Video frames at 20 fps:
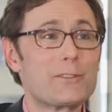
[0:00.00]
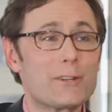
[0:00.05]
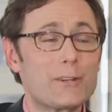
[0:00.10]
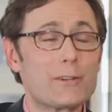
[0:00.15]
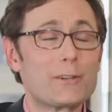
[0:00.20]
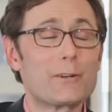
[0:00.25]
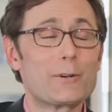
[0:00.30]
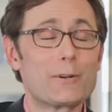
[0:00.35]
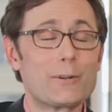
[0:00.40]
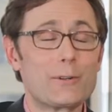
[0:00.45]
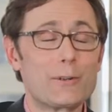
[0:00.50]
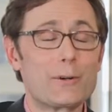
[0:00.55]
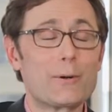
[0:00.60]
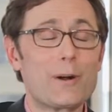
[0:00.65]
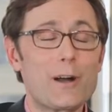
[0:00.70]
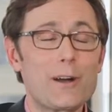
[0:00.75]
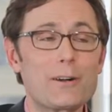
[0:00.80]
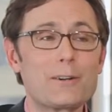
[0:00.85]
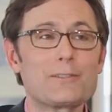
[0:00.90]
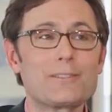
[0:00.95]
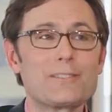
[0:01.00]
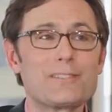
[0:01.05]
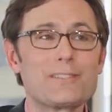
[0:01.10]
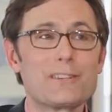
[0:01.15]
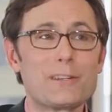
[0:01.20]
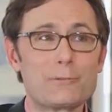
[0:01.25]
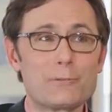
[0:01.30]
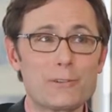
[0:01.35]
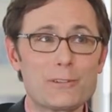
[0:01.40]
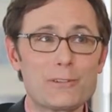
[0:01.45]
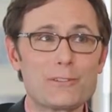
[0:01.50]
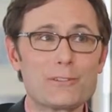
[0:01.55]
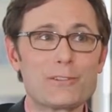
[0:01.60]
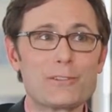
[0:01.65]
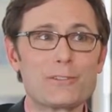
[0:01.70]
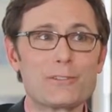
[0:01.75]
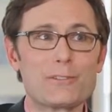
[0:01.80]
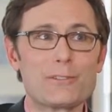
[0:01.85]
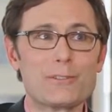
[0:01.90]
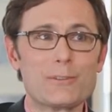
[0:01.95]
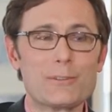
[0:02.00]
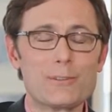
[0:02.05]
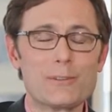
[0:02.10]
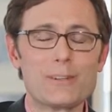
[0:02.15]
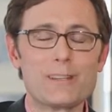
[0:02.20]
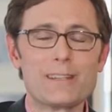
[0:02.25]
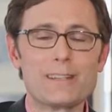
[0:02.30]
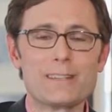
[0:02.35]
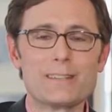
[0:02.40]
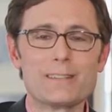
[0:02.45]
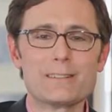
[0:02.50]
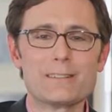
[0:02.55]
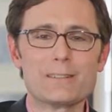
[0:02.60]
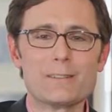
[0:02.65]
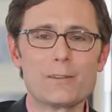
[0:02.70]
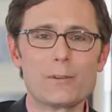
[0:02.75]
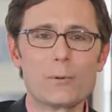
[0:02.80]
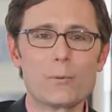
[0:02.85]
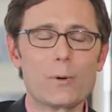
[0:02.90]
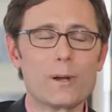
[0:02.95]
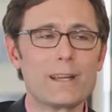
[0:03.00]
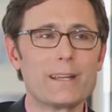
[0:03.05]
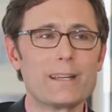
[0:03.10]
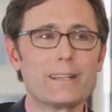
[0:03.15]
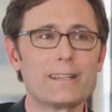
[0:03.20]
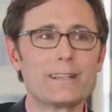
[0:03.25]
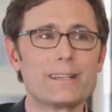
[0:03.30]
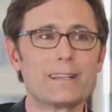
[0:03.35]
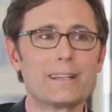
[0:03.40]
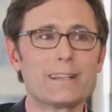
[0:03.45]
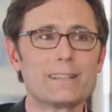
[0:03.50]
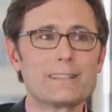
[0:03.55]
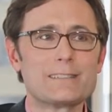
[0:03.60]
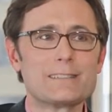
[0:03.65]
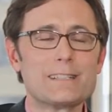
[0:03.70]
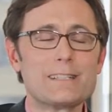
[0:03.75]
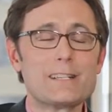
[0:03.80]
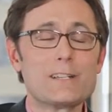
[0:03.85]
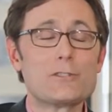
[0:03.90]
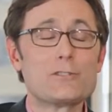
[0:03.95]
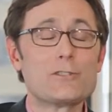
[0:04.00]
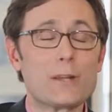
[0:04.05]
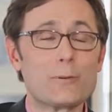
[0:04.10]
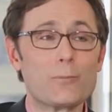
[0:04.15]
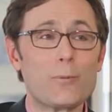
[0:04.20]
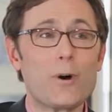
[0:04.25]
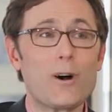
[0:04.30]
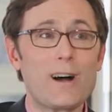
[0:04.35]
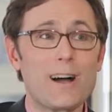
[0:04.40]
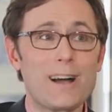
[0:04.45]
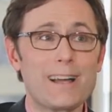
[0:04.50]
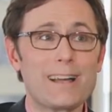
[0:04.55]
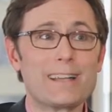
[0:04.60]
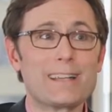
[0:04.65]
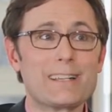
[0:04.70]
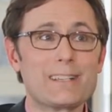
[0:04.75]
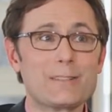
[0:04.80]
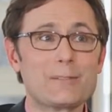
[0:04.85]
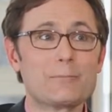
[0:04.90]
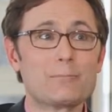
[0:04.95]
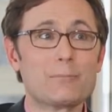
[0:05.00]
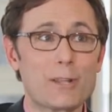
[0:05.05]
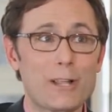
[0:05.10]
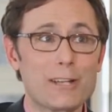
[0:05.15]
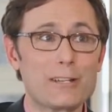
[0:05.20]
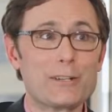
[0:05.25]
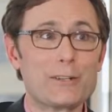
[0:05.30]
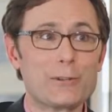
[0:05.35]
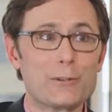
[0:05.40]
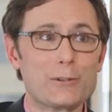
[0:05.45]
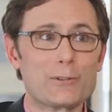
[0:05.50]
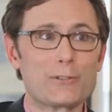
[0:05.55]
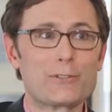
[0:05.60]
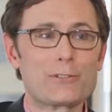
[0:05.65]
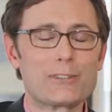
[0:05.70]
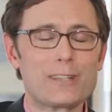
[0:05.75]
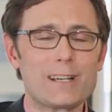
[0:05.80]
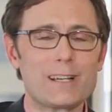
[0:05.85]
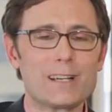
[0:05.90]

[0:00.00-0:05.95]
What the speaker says: There are differences in the way Gen Y and millennials,